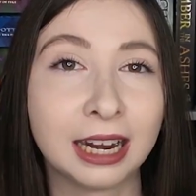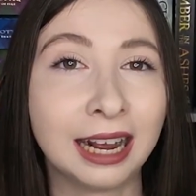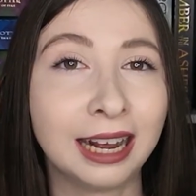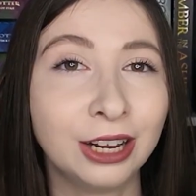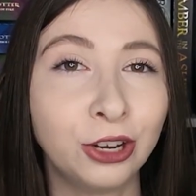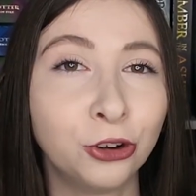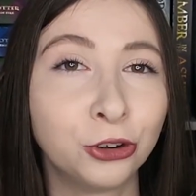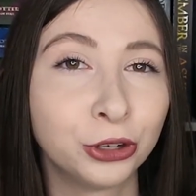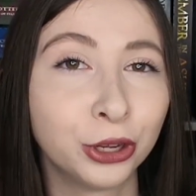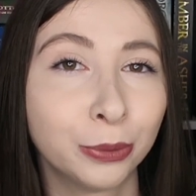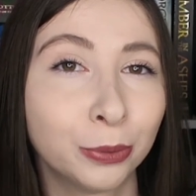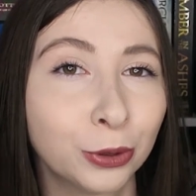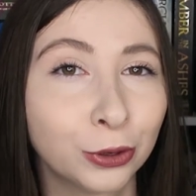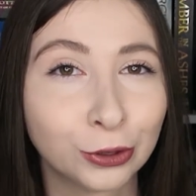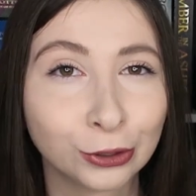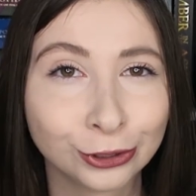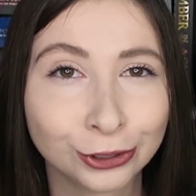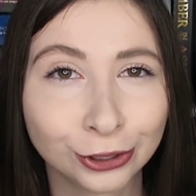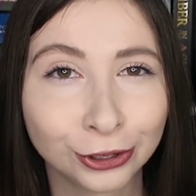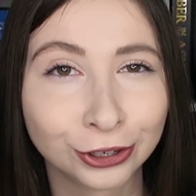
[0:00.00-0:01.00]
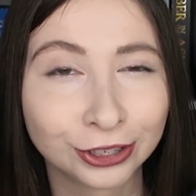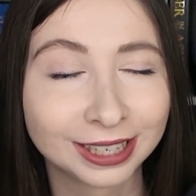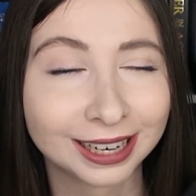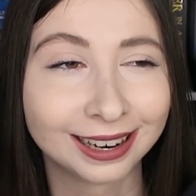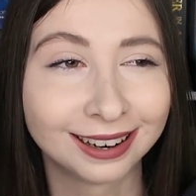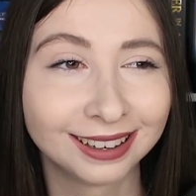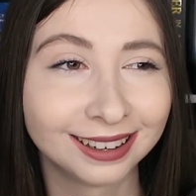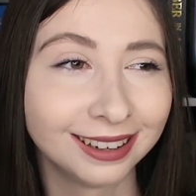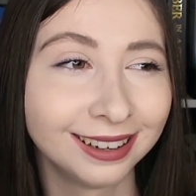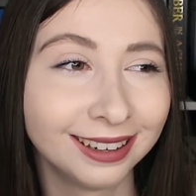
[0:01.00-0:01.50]
not your typical sugar
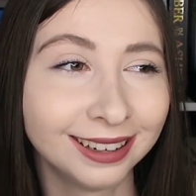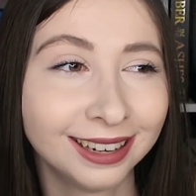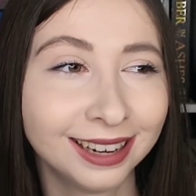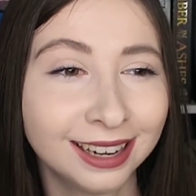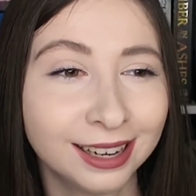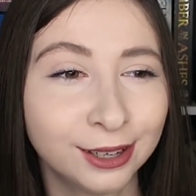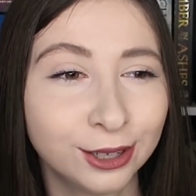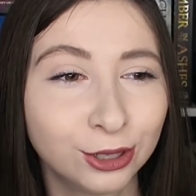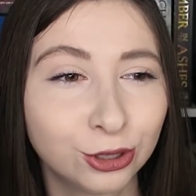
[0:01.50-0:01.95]
daddy.